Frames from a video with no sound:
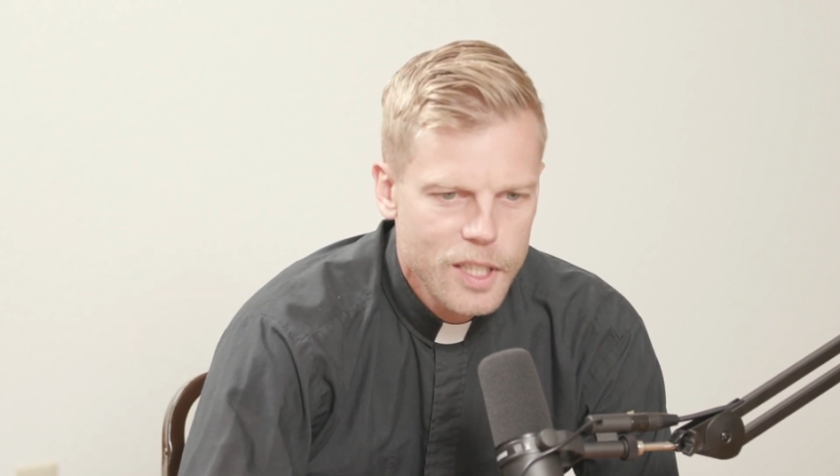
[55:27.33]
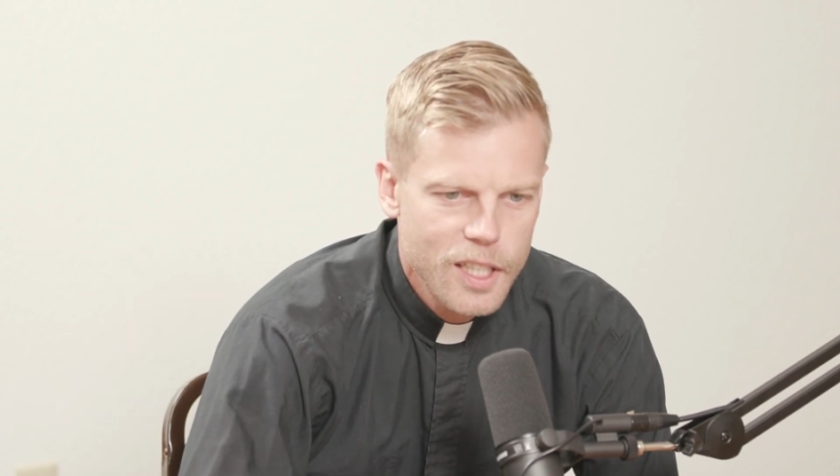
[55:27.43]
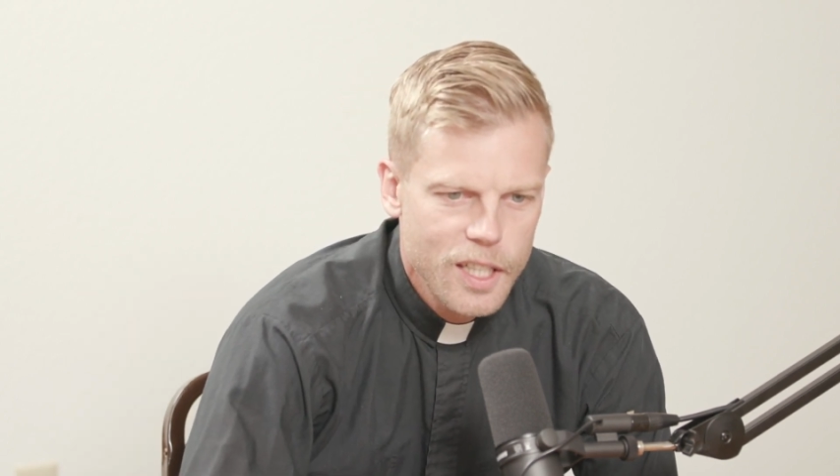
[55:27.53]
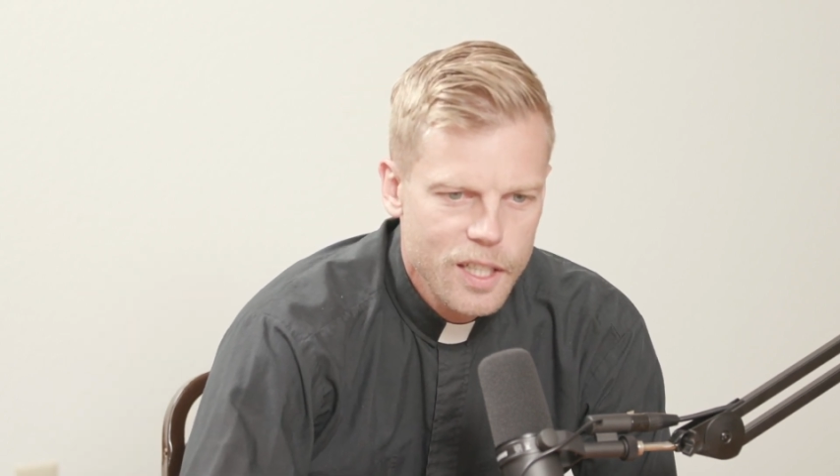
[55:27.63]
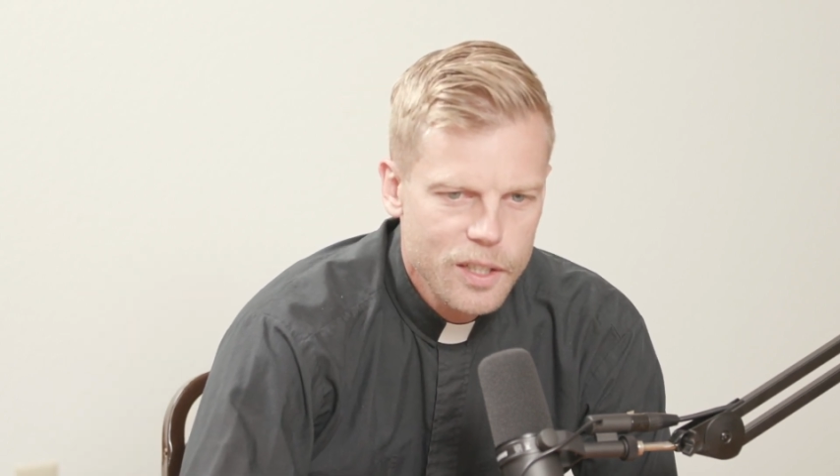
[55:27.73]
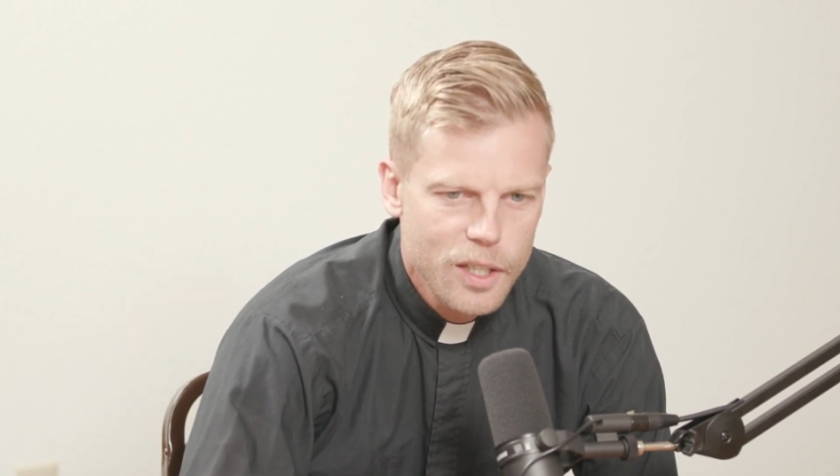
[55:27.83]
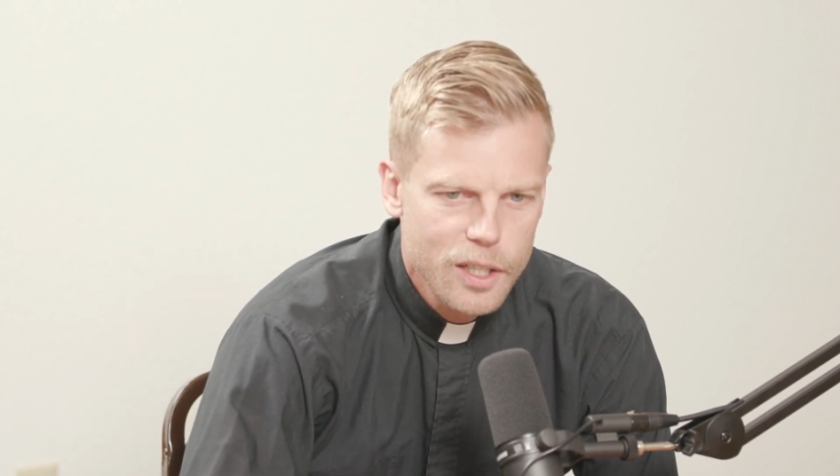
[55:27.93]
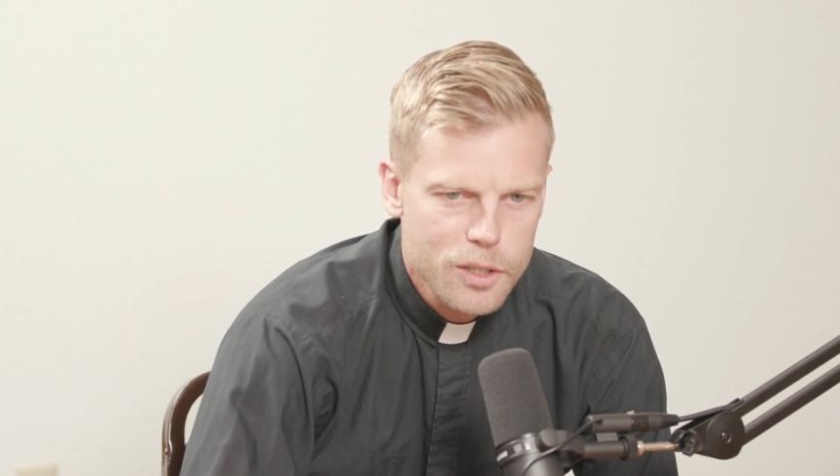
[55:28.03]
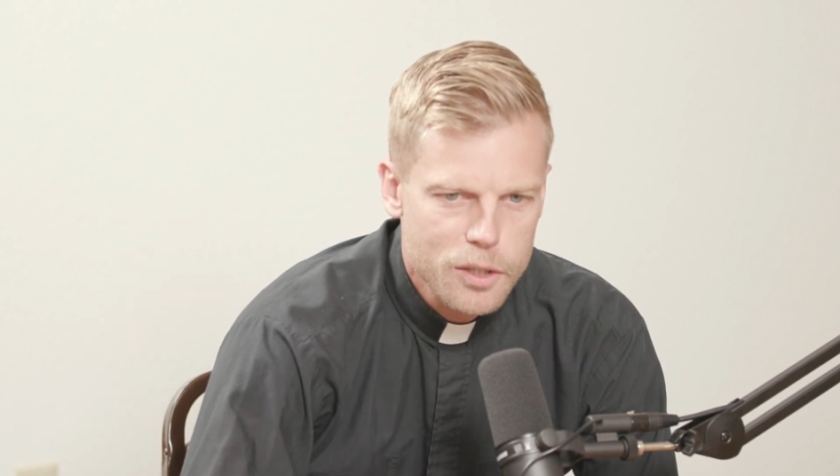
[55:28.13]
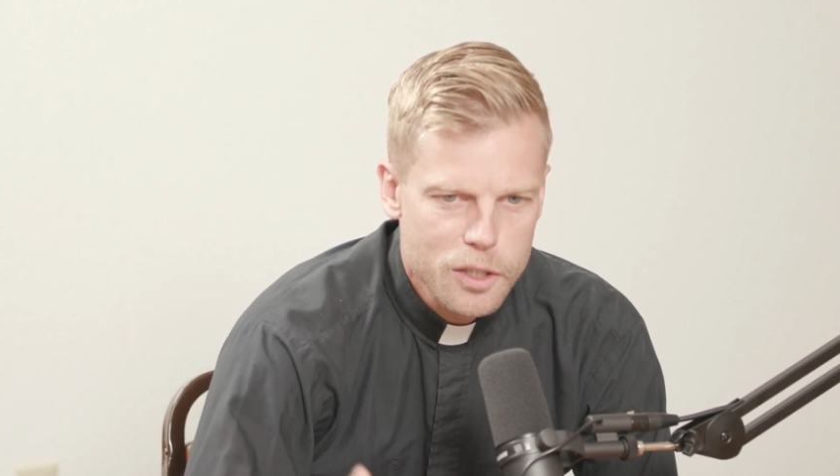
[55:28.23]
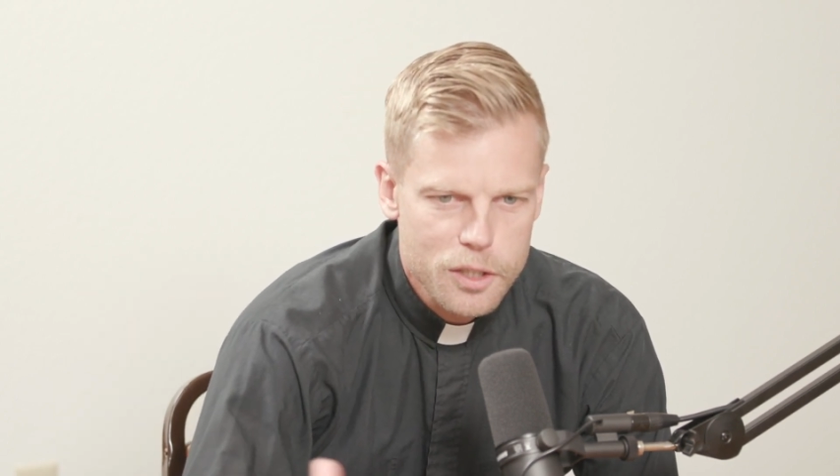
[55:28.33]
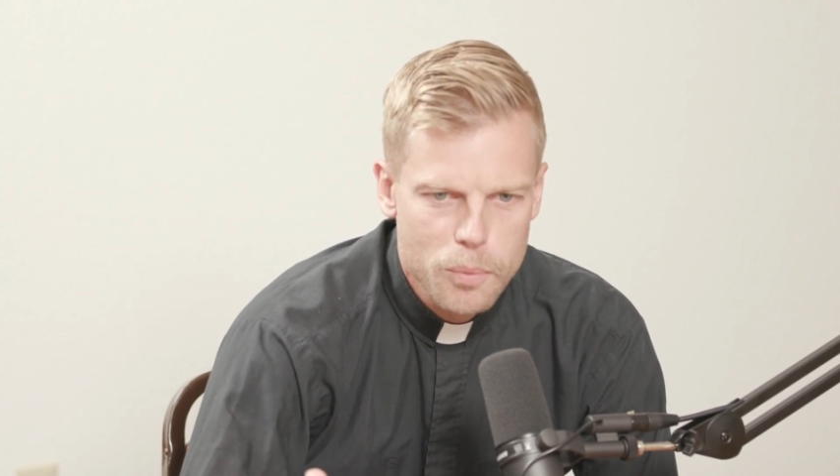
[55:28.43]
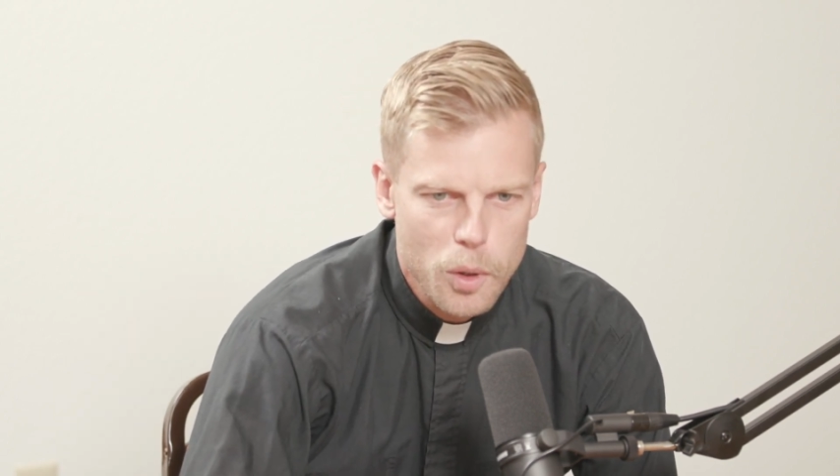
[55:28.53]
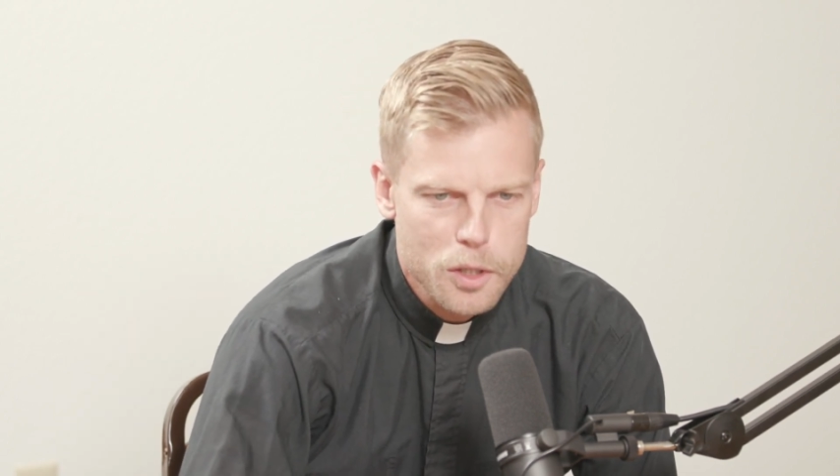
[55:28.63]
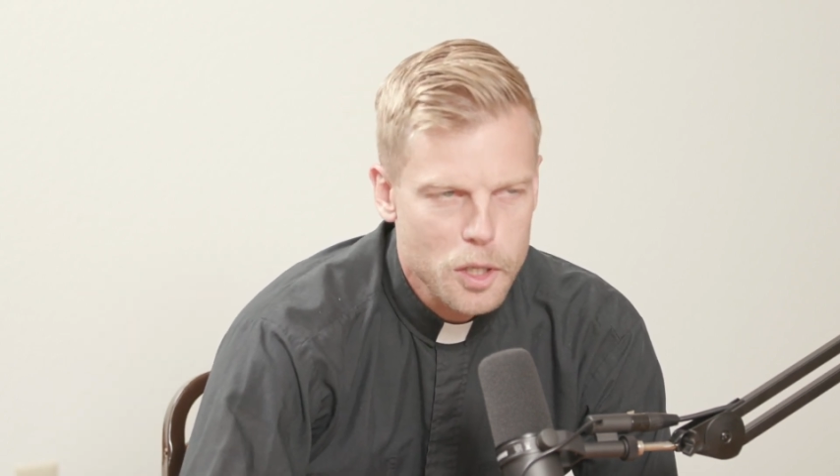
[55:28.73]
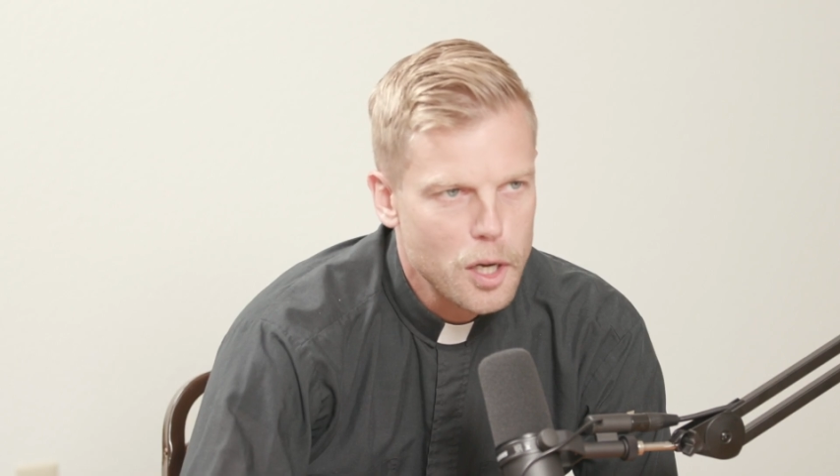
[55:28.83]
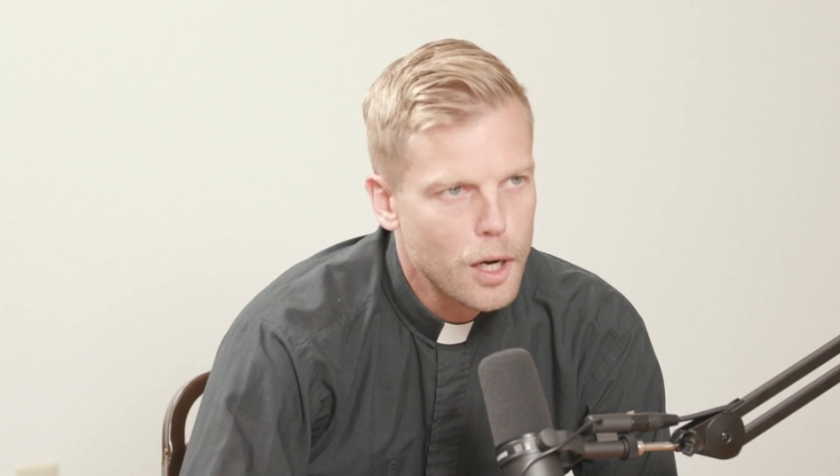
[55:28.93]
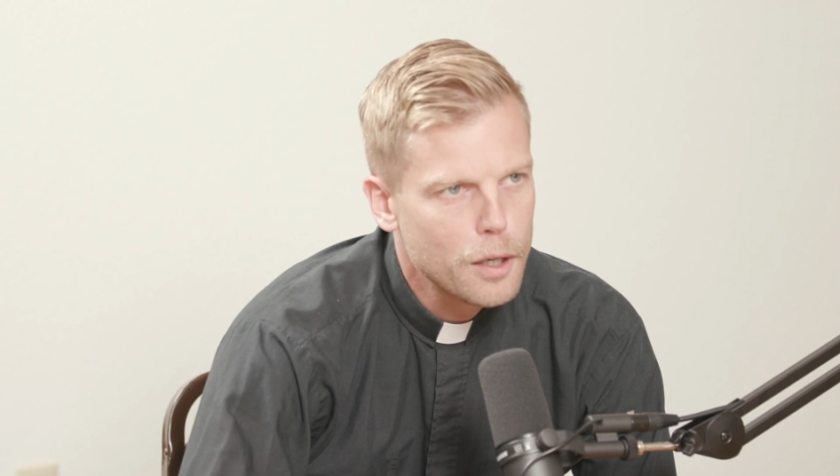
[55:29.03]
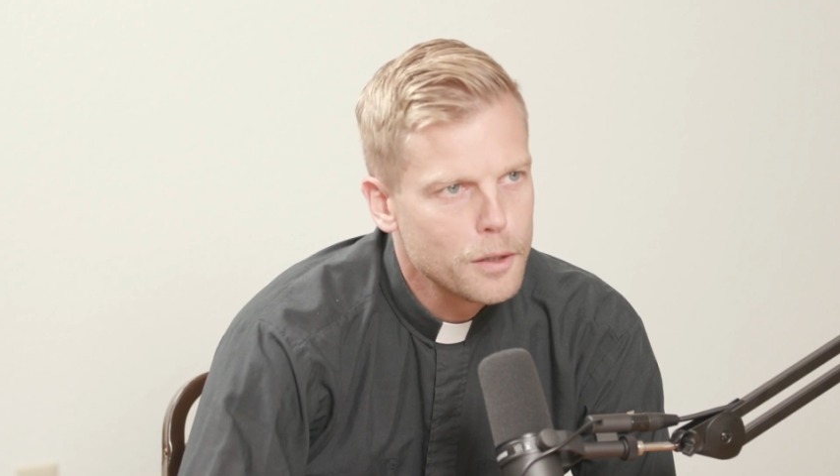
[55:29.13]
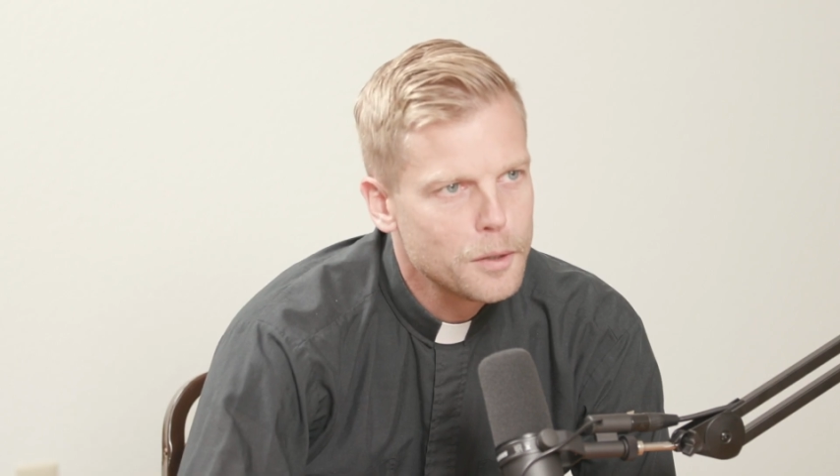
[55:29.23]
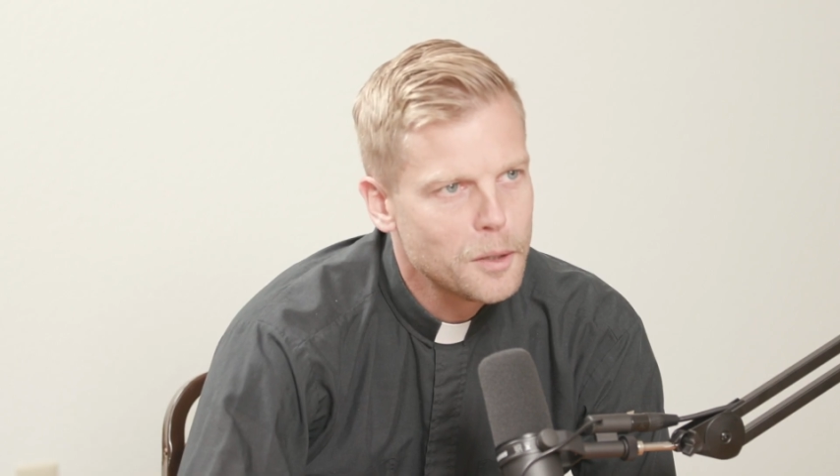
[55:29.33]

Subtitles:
And so I was going to smoke a cigar